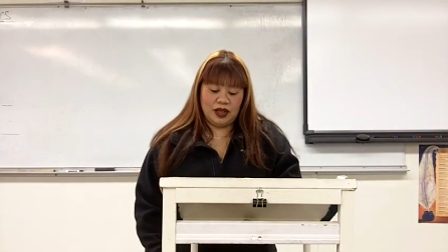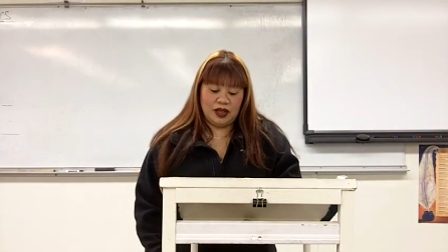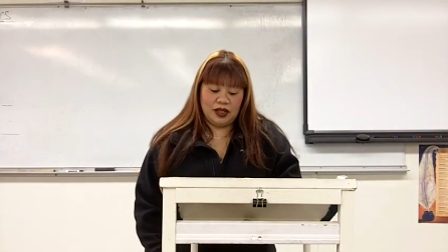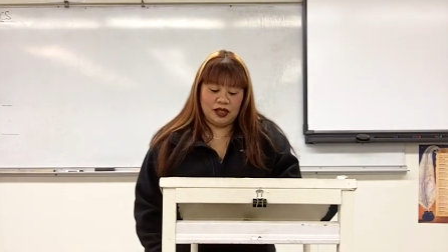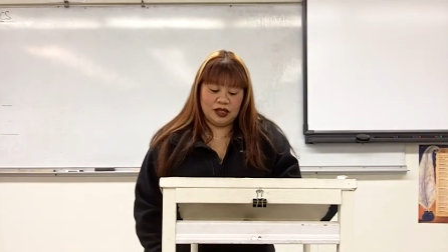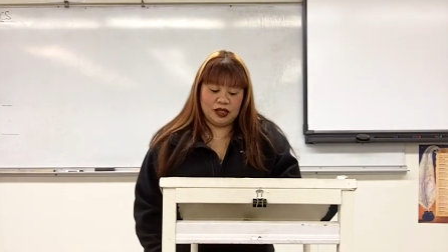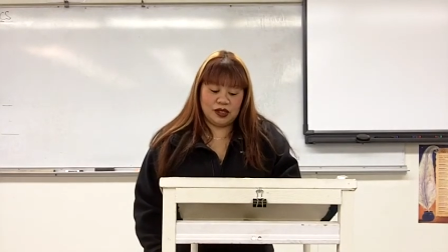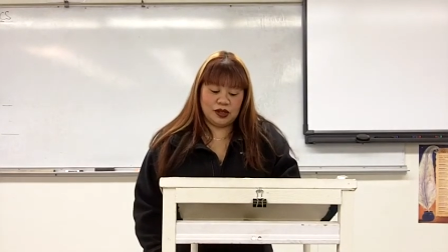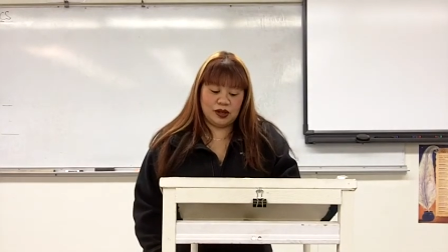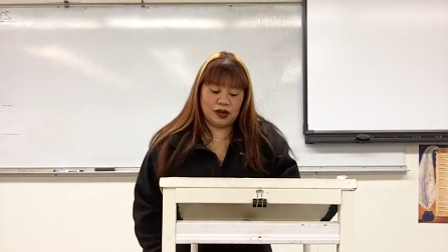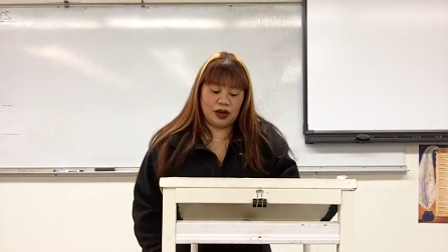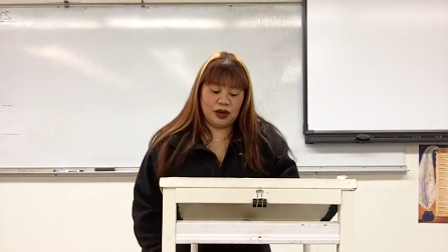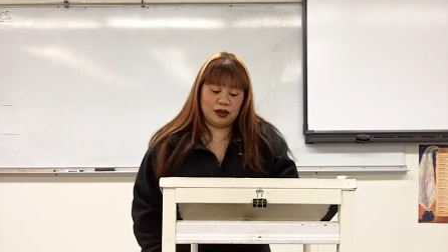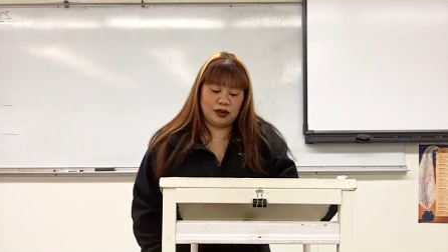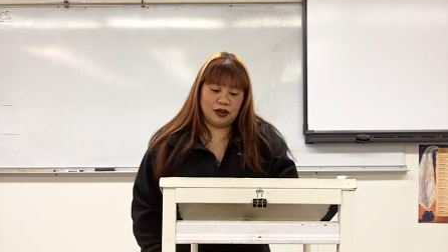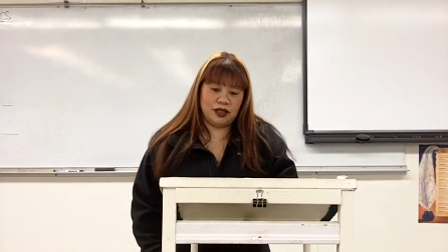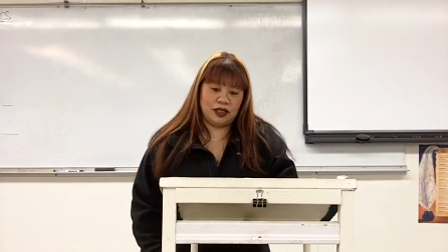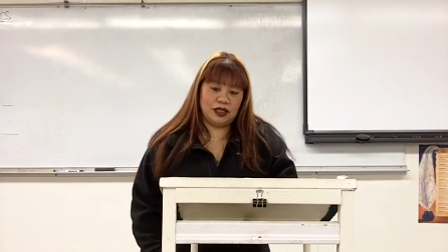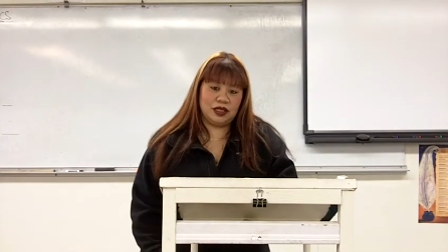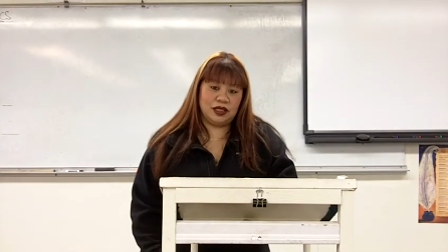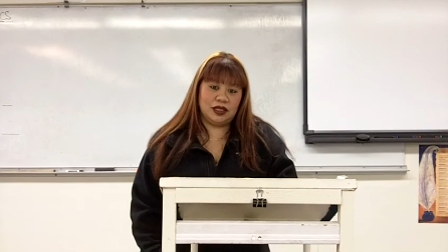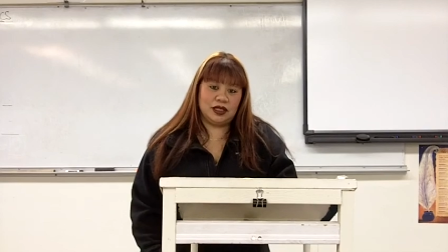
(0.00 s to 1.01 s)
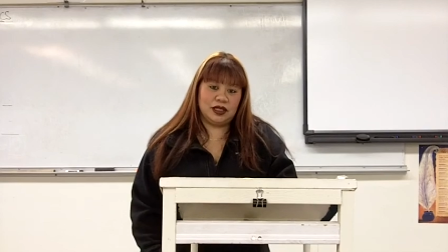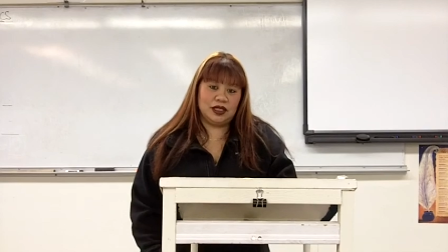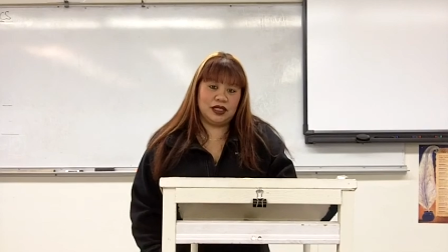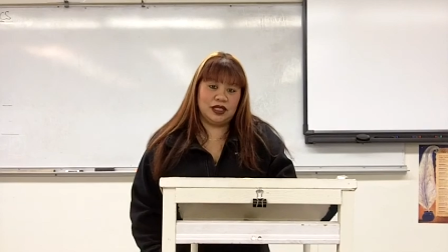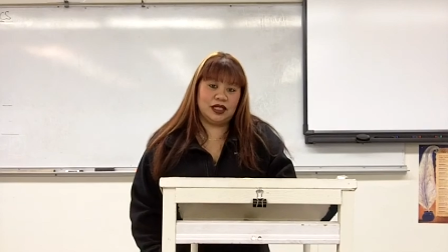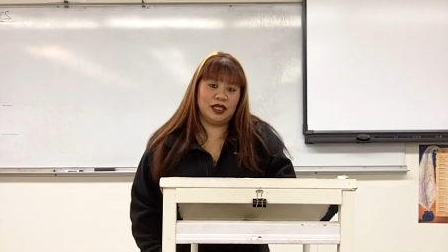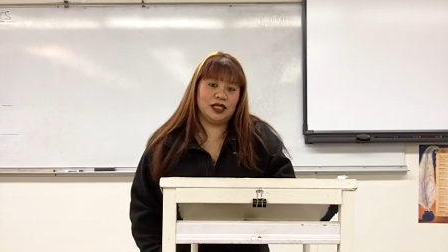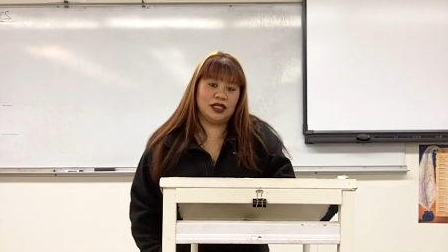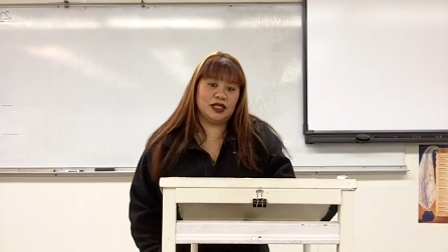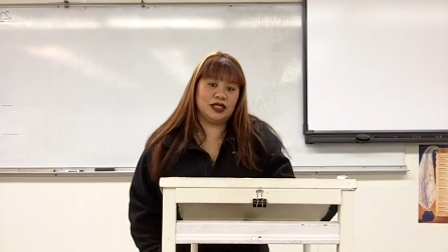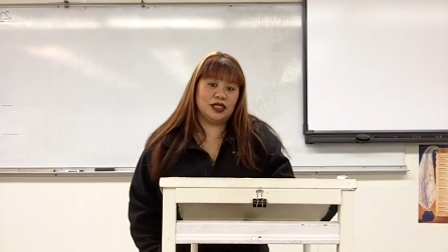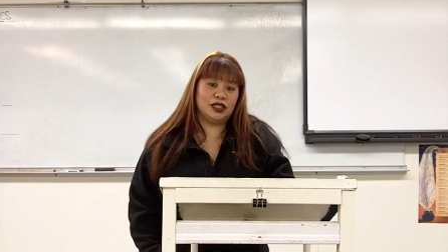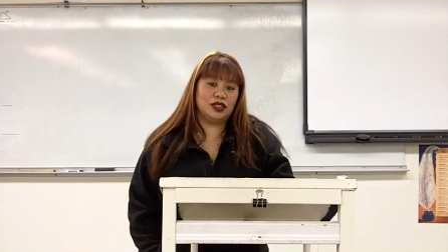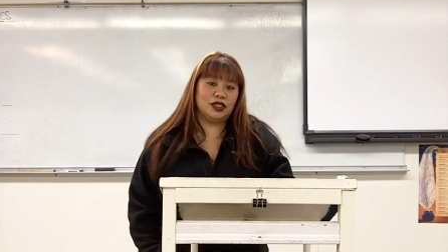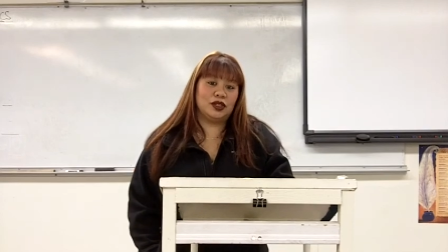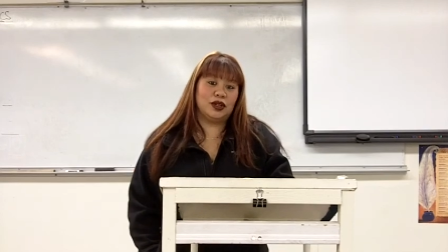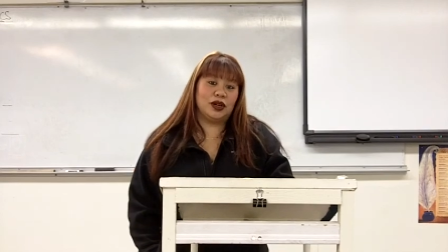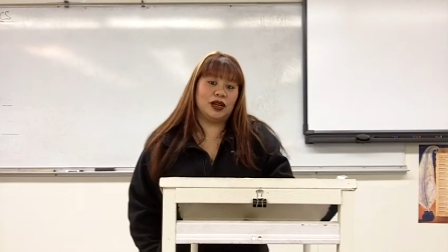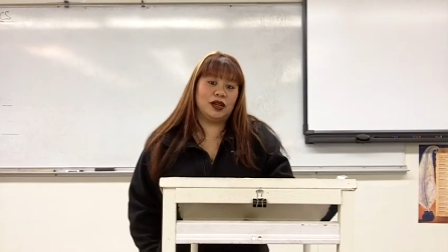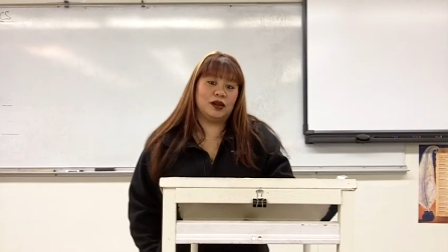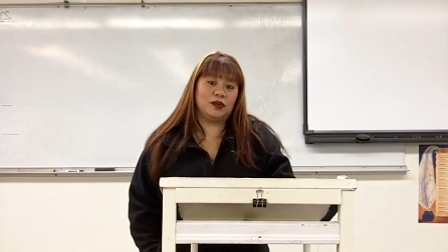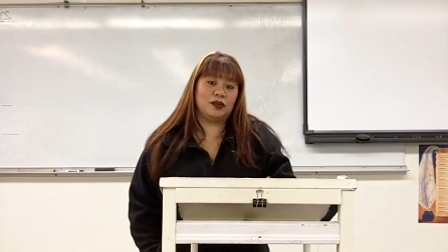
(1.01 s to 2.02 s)
So I would just suggest to
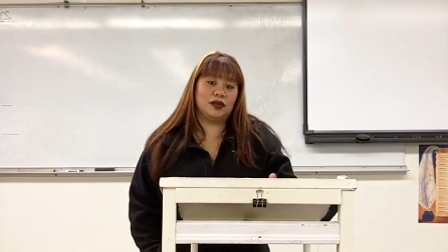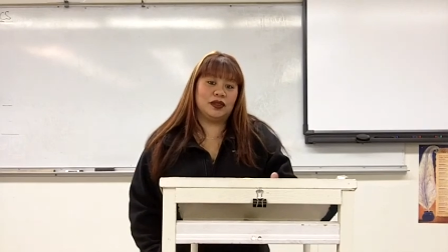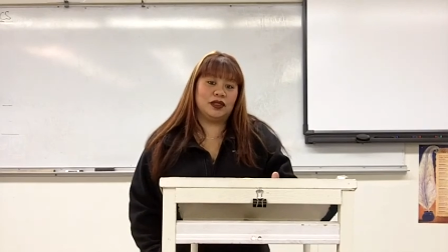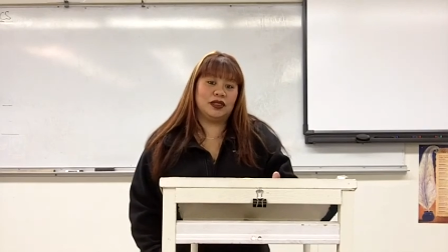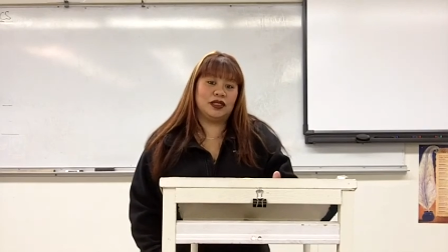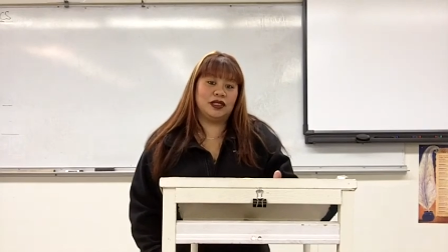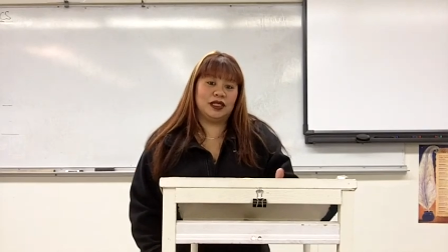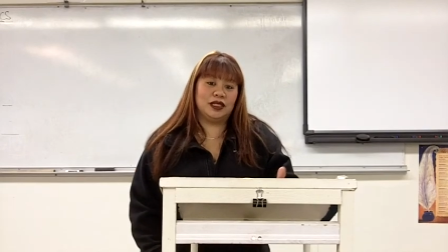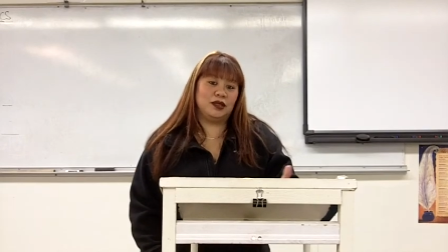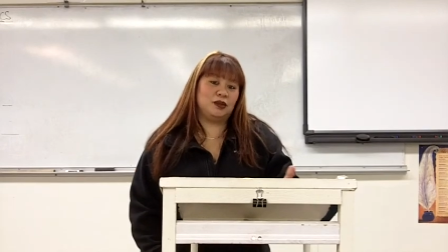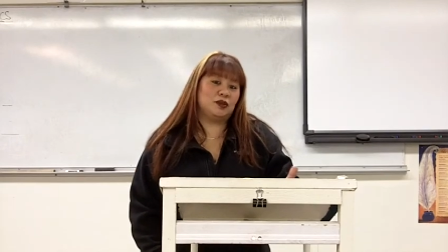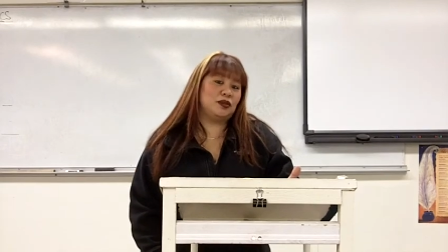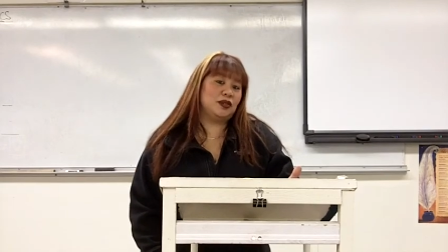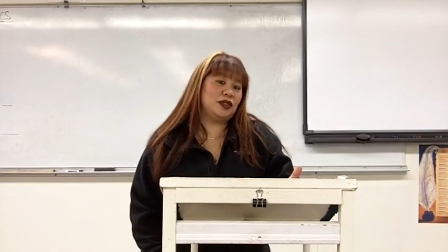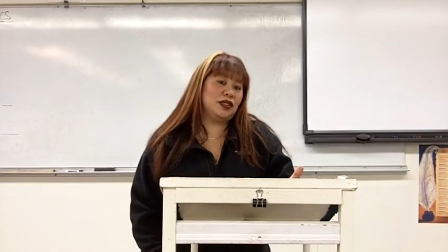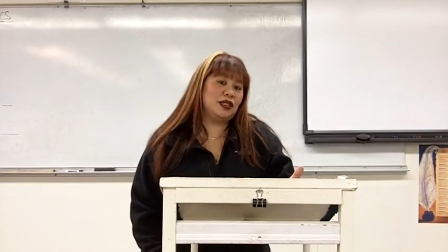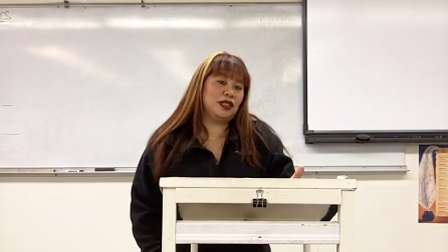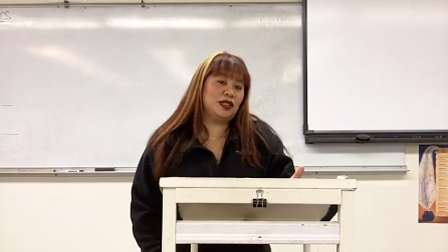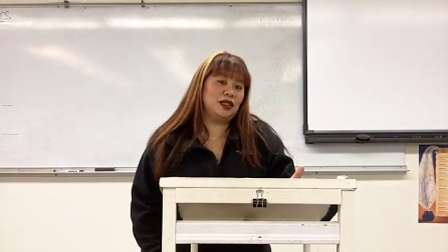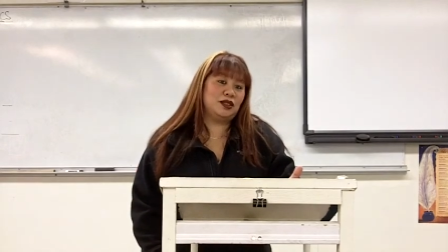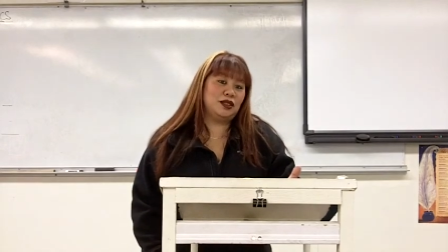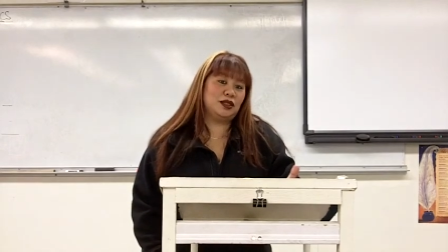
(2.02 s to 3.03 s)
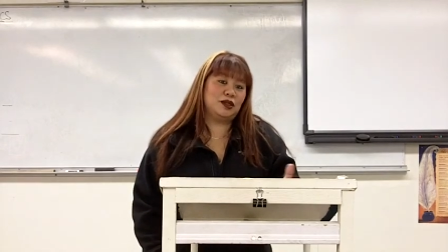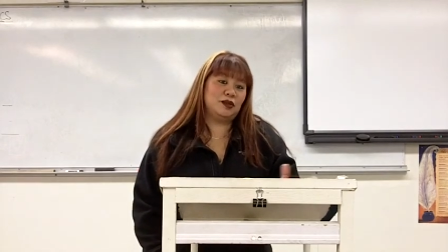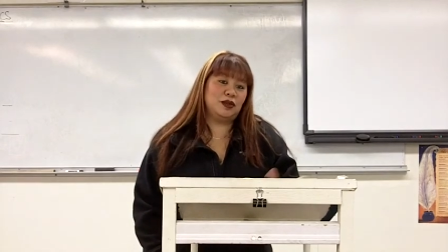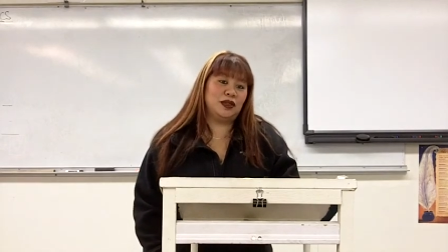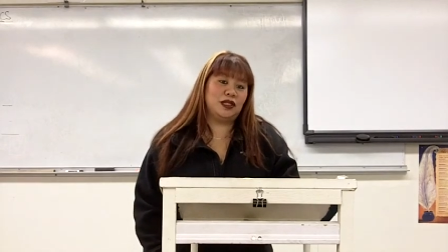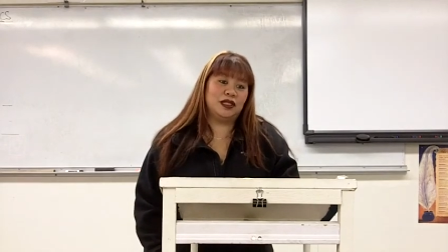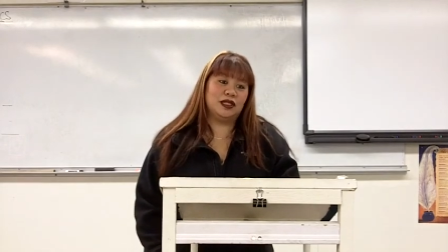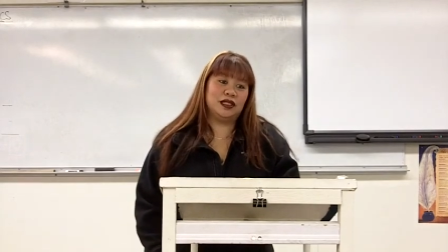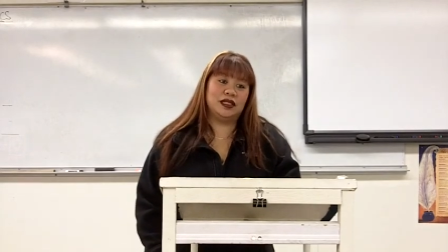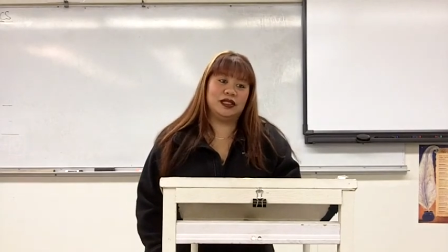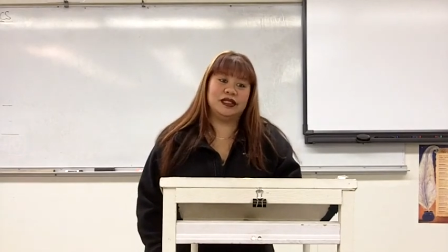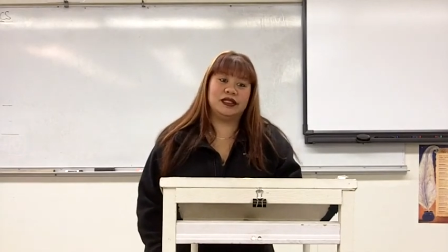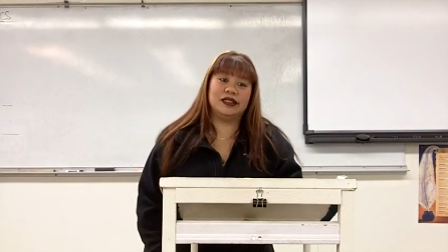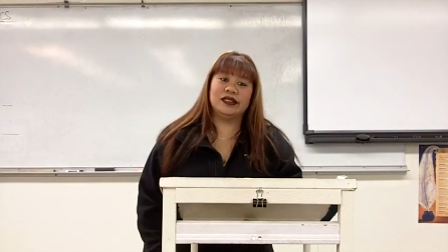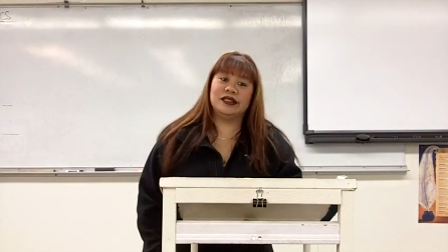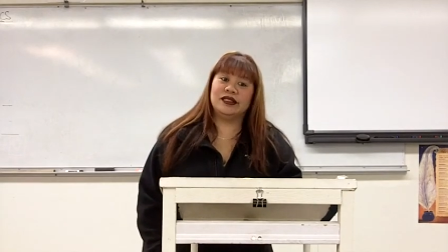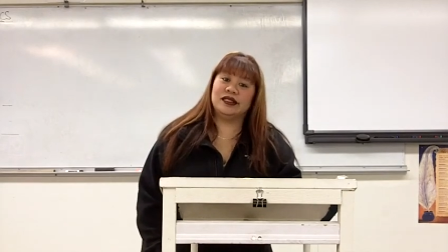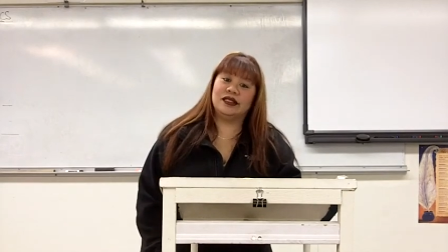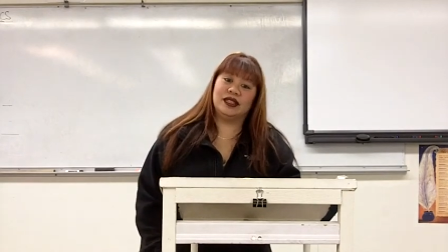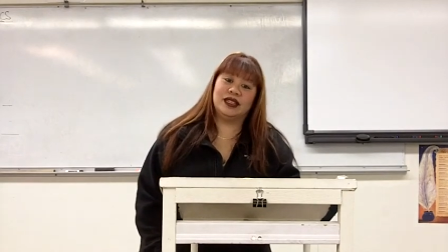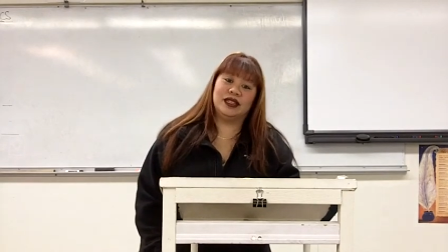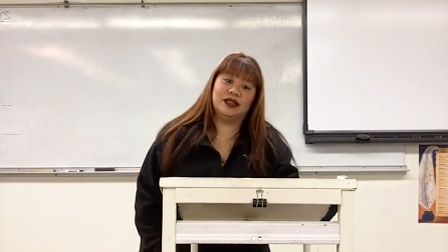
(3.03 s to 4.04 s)
try to pre just present your speech and just
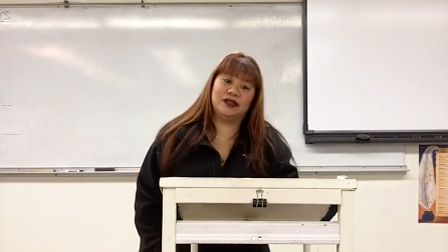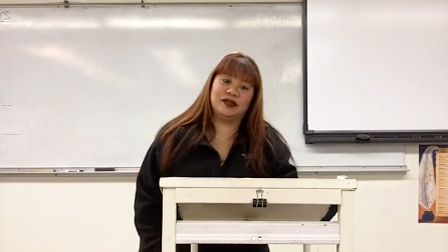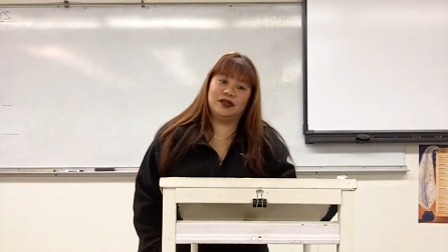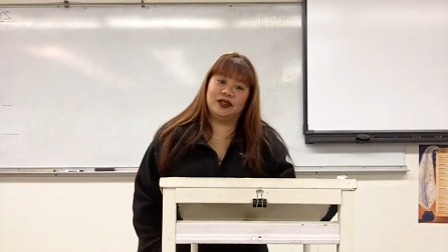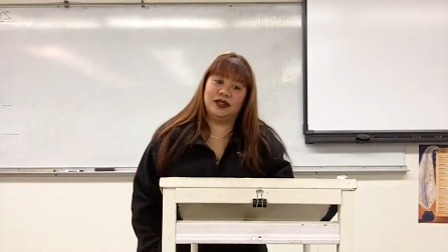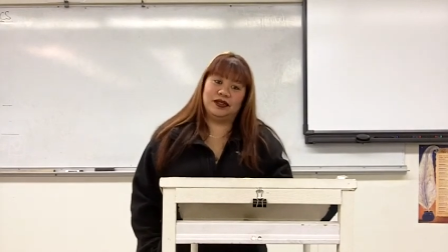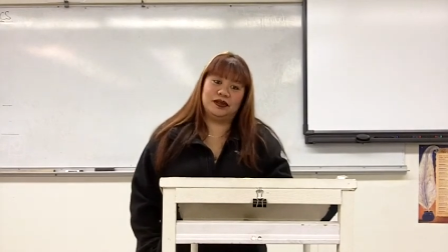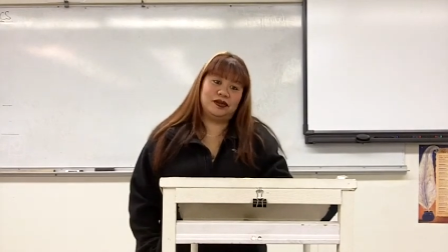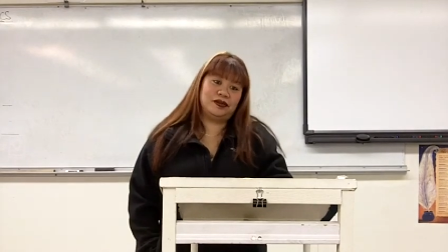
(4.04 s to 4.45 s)
let it